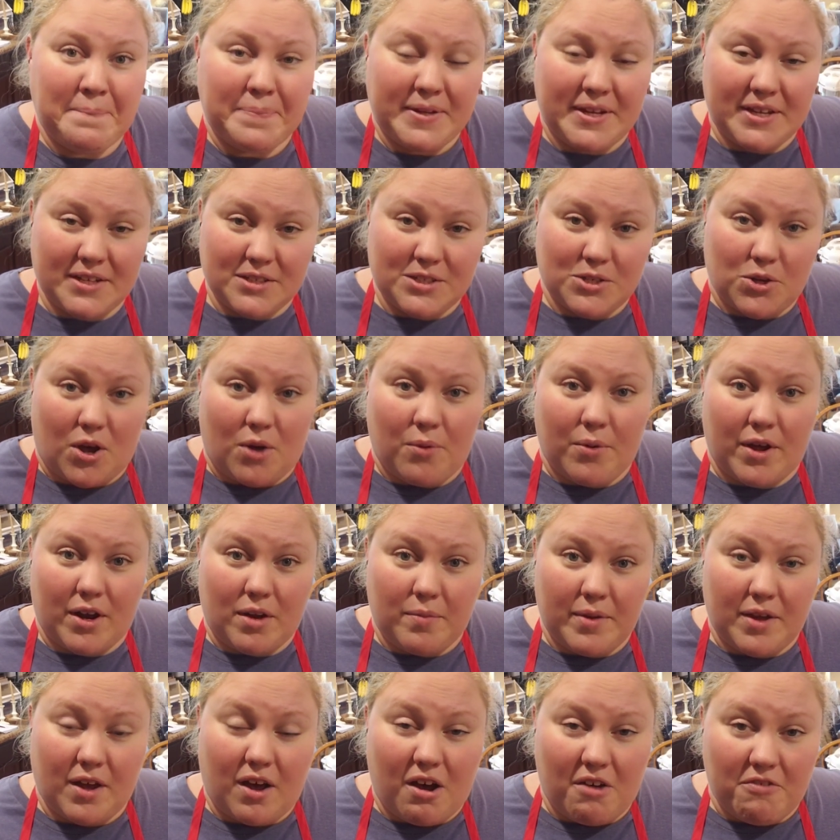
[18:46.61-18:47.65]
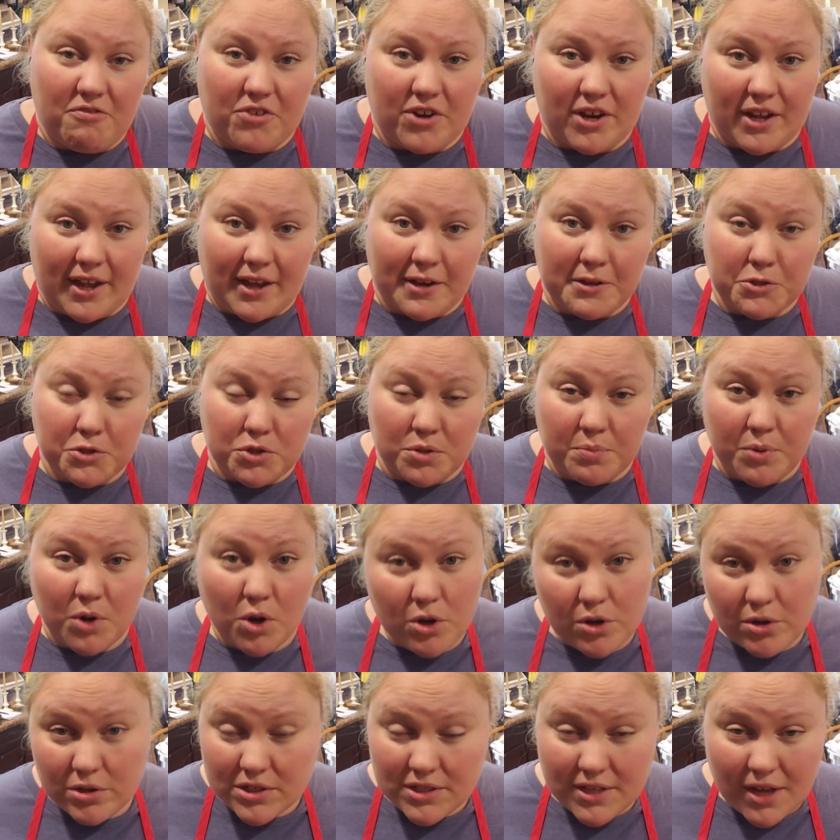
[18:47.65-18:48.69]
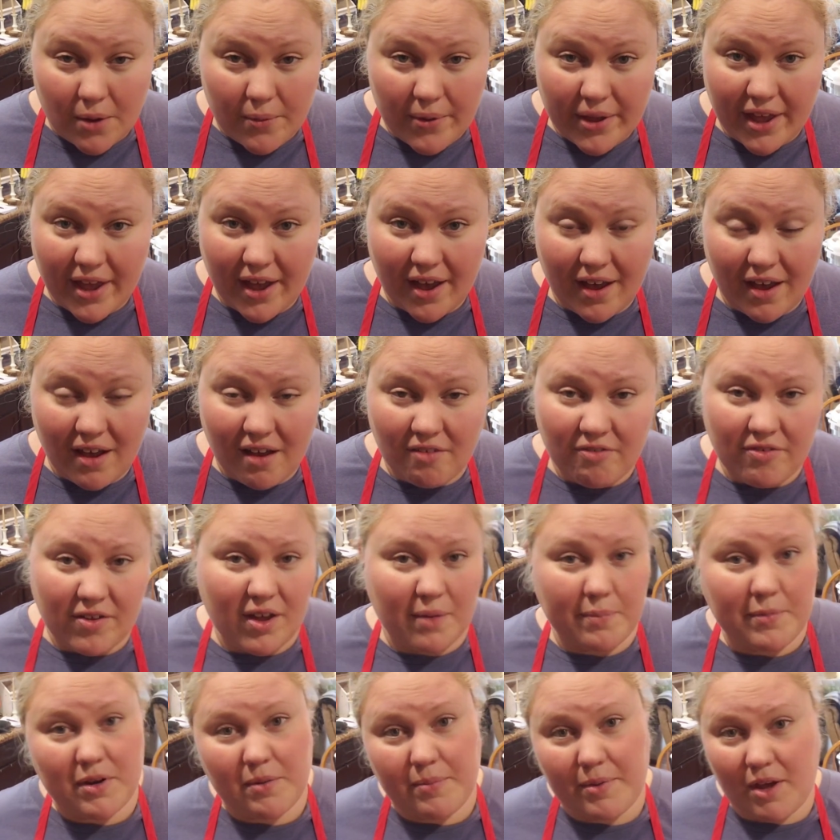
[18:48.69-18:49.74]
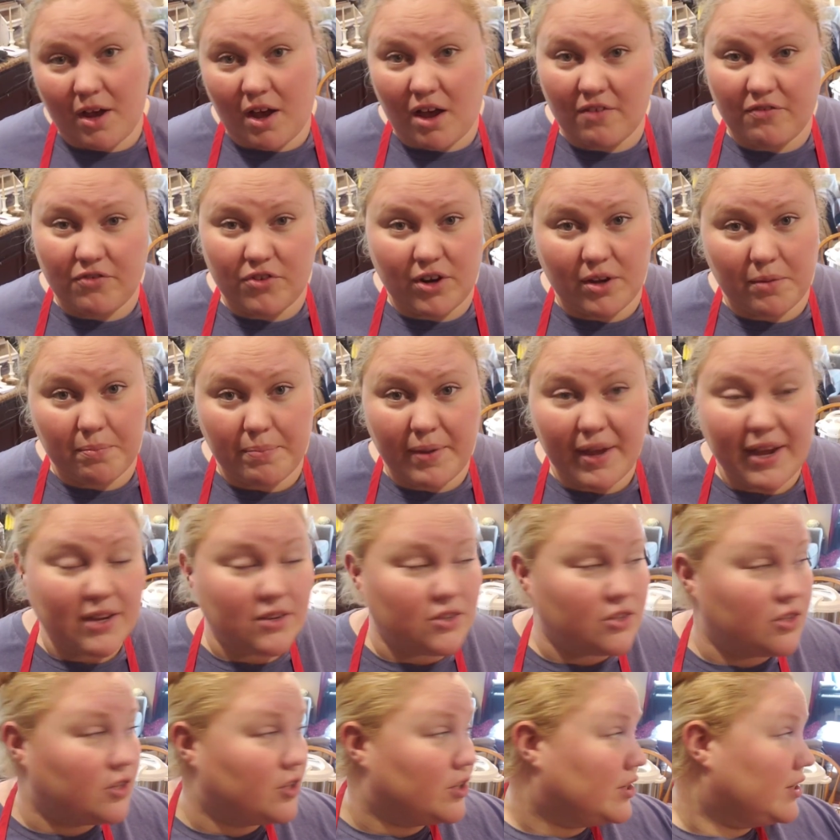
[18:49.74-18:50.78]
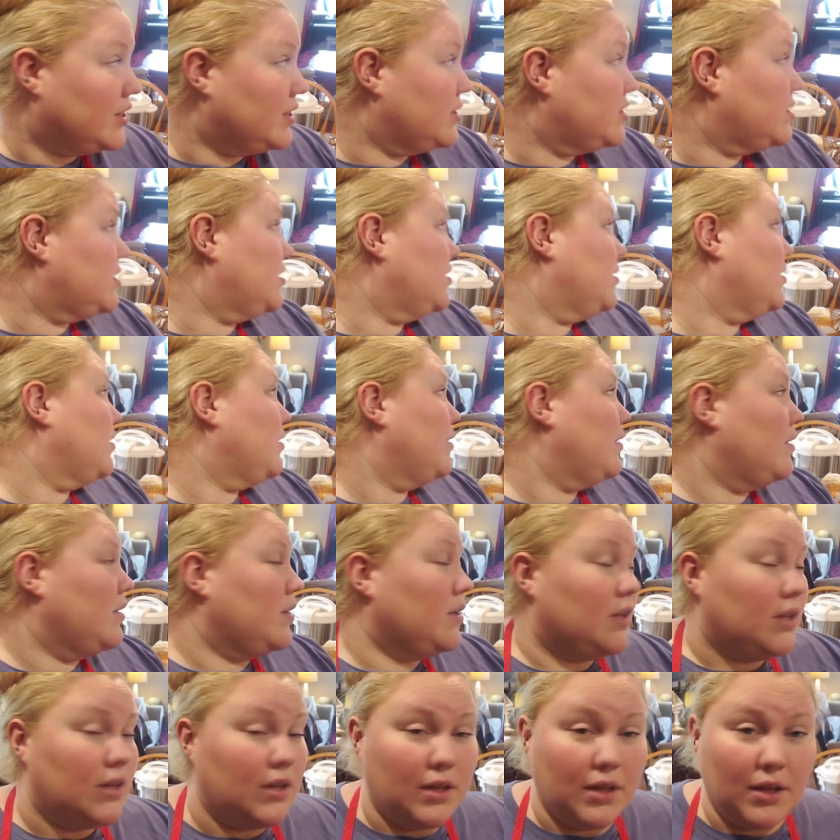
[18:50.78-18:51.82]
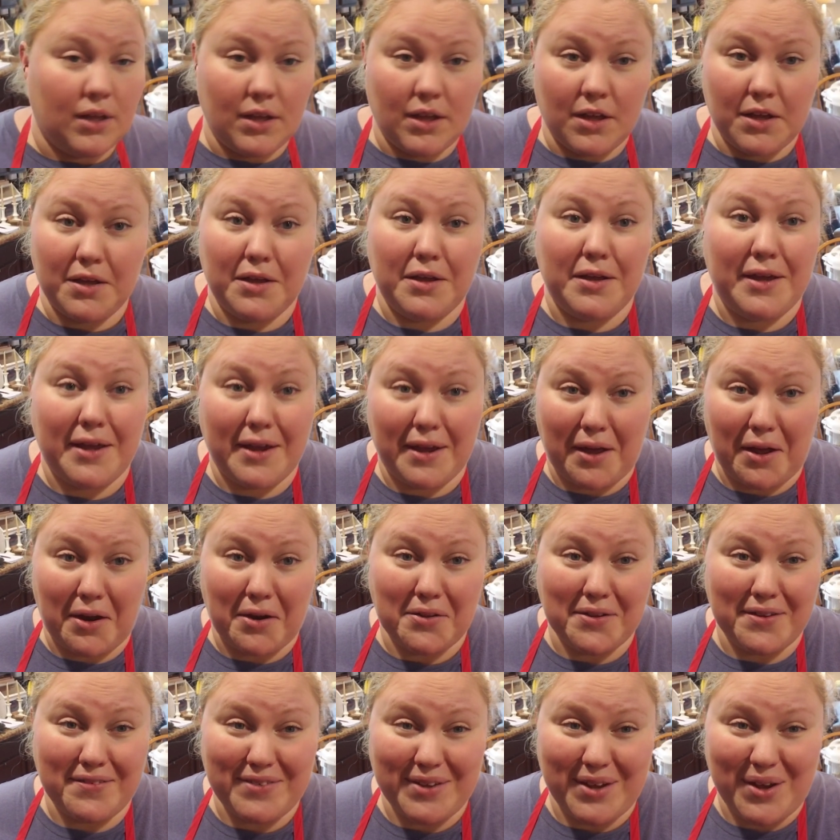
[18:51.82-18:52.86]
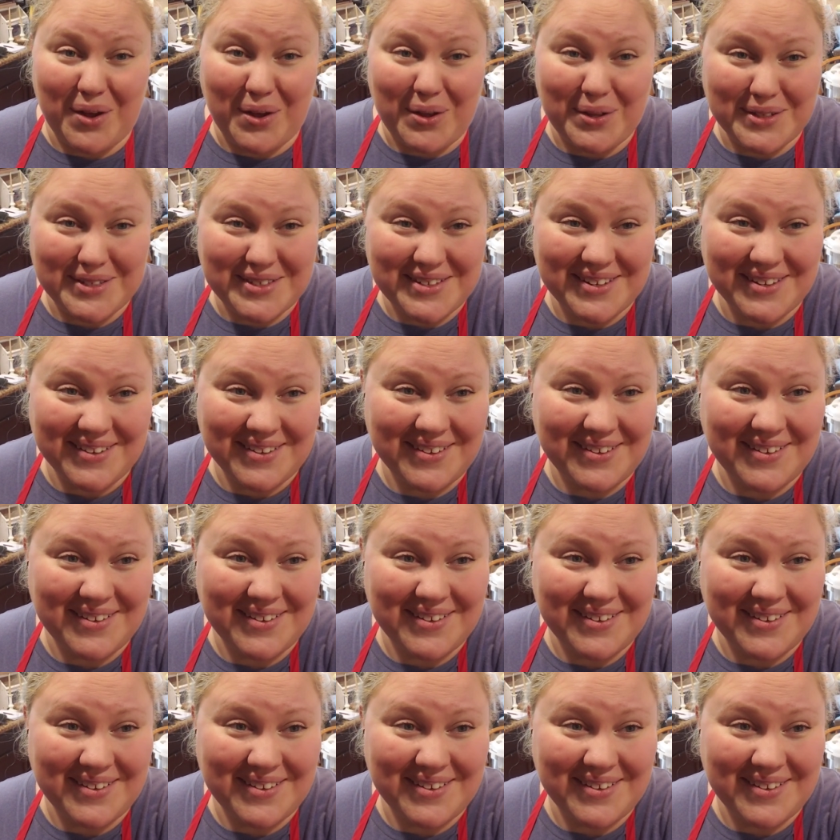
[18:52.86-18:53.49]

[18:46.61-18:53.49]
And so I want to be offering extra produce that we have. I'm going to be offering baked goods. Hang on, Livy calls.